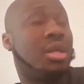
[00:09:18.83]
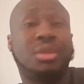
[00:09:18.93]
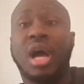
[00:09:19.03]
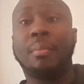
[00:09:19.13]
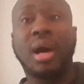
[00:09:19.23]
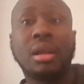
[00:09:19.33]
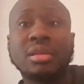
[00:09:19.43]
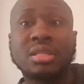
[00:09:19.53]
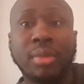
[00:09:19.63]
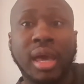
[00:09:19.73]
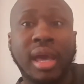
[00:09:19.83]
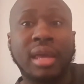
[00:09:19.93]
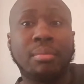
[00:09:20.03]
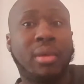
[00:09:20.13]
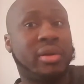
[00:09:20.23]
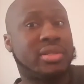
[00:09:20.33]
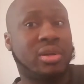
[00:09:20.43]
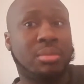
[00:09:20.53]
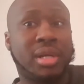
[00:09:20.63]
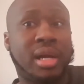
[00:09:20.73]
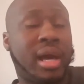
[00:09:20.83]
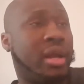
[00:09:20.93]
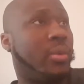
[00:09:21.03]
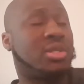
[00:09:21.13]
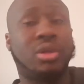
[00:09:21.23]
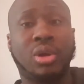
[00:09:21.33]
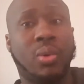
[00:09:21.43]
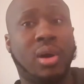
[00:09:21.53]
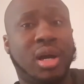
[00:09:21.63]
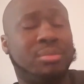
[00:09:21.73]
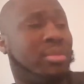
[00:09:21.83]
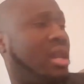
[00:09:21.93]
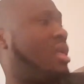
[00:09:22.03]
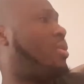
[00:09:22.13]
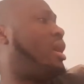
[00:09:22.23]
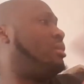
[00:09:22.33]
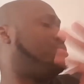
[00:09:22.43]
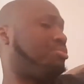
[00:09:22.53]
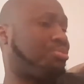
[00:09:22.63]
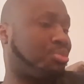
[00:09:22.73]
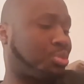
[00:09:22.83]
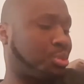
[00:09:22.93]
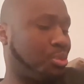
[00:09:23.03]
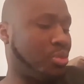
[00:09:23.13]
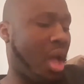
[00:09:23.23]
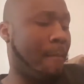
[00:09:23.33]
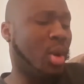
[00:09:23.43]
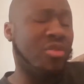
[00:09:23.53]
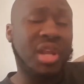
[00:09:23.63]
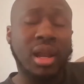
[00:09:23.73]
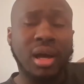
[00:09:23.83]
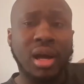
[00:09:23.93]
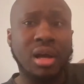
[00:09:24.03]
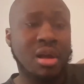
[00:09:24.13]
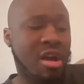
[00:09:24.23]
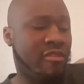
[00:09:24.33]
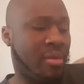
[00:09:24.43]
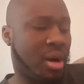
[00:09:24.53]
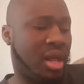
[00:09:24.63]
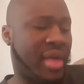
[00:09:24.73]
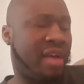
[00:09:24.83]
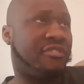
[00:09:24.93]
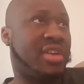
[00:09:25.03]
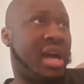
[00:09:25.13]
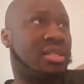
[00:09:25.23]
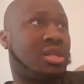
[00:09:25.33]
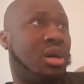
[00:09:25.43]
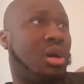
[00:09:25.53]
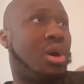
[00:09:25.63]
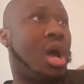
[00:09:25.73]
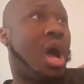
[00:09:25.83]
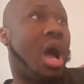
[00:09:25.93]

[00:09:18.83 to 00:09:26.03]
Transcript: Now Marlon is mad, Marlon stormed out. I don't know what's gonna go on, but anyway, moving along from all of that fiasco.